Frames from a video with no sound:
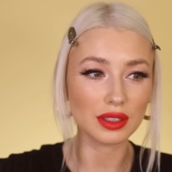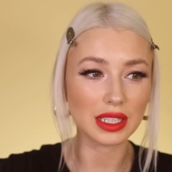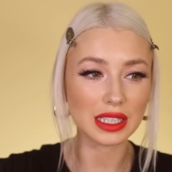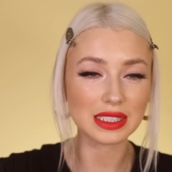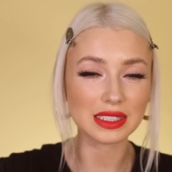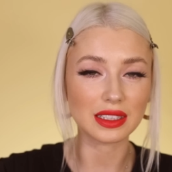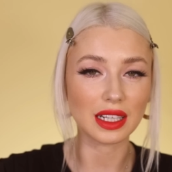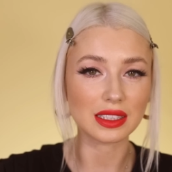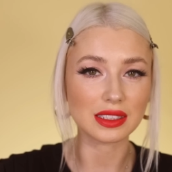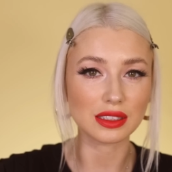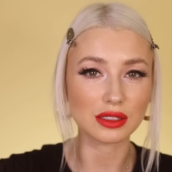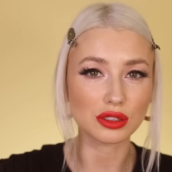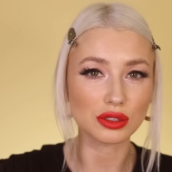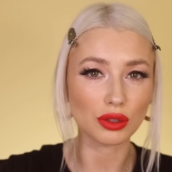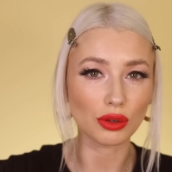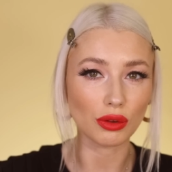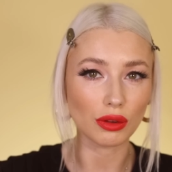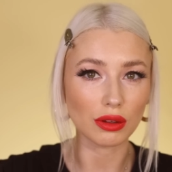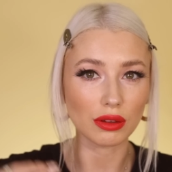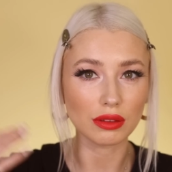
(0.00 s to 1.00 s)
It's nice and
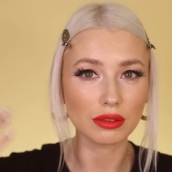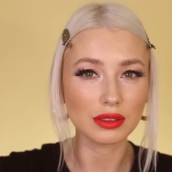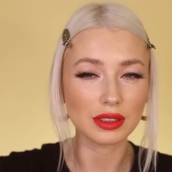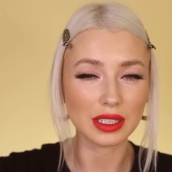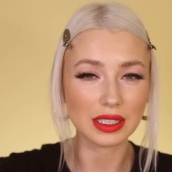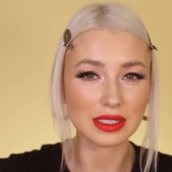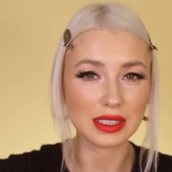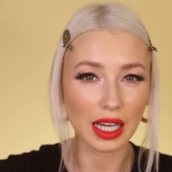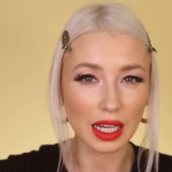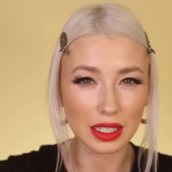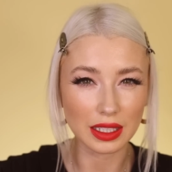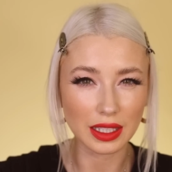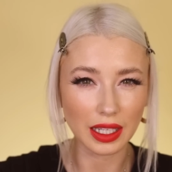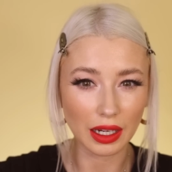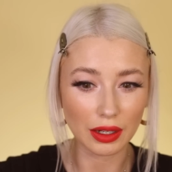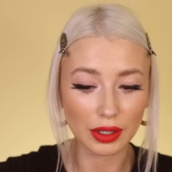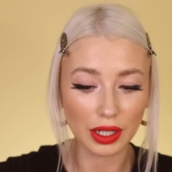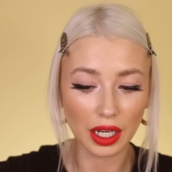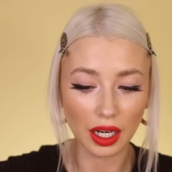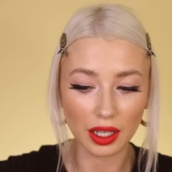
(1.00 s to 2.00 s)
subtle, exactly
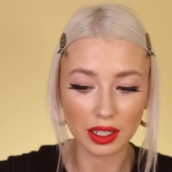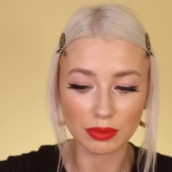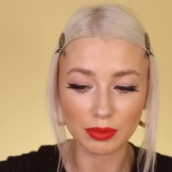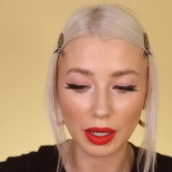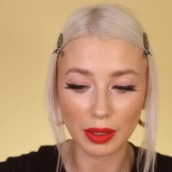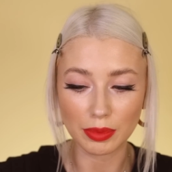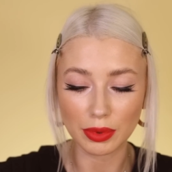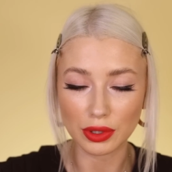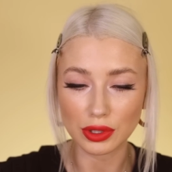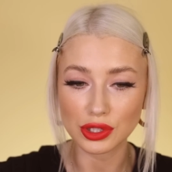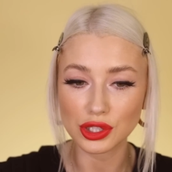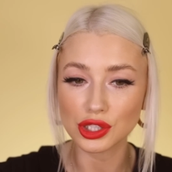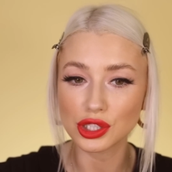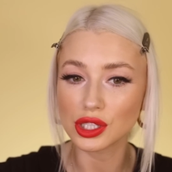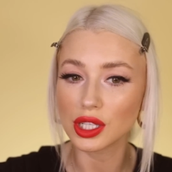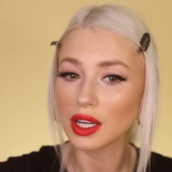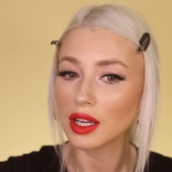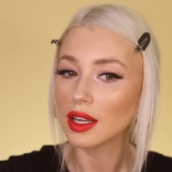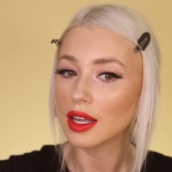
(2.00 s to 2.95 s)
how I like my blush.